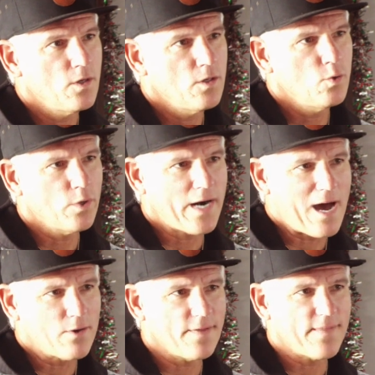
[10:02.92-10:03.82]
who are
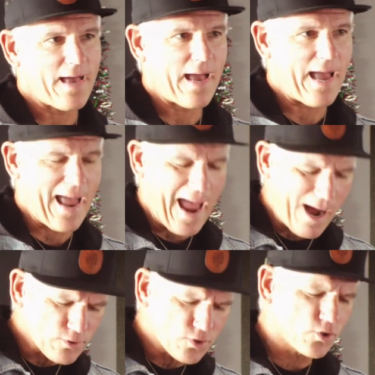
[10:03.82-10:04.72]
out on the
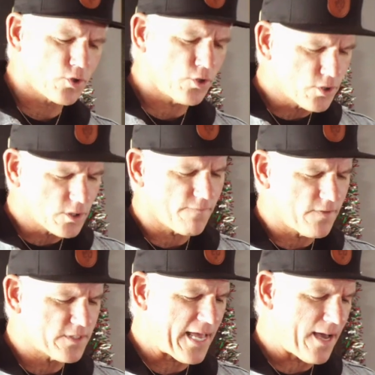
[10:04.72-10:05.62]
outskirts of the
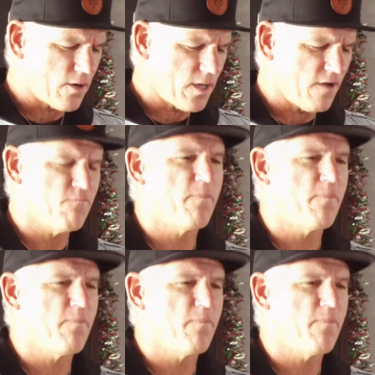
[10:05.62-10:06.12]
town of